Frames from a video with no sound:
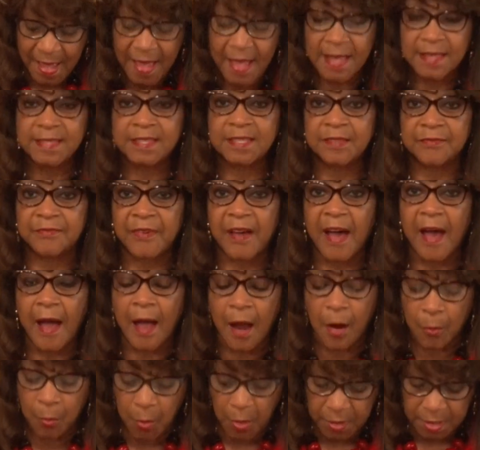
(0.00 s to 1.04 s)
and
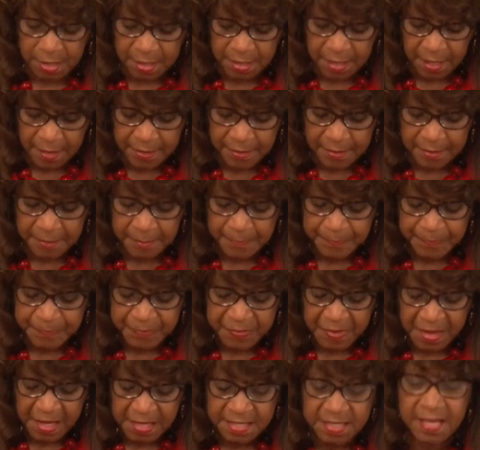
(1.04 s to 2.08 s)
devour one another,
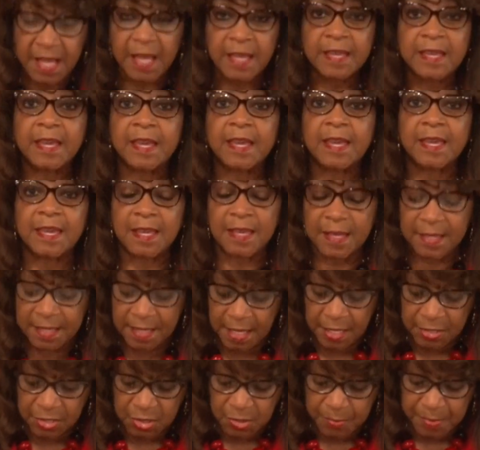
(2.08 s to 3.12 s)
take heed
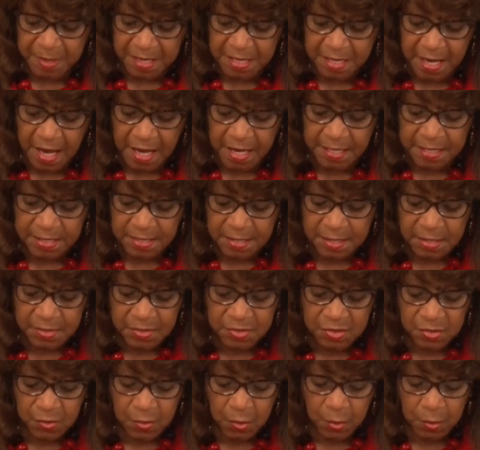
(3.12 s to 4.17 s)
that you be not
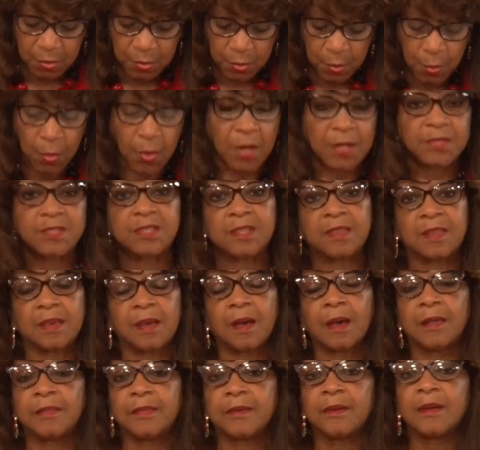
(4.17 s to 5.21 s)
consumed one to the
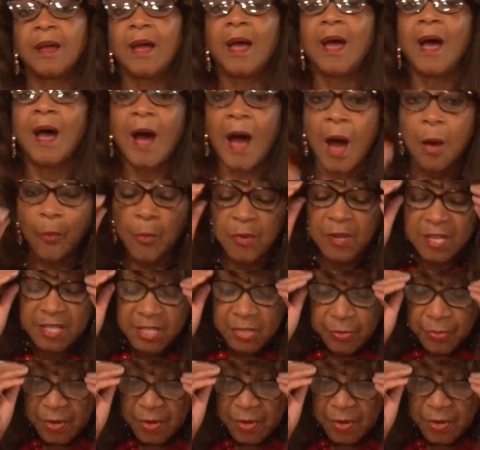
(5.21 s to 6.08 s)
other. I wanted to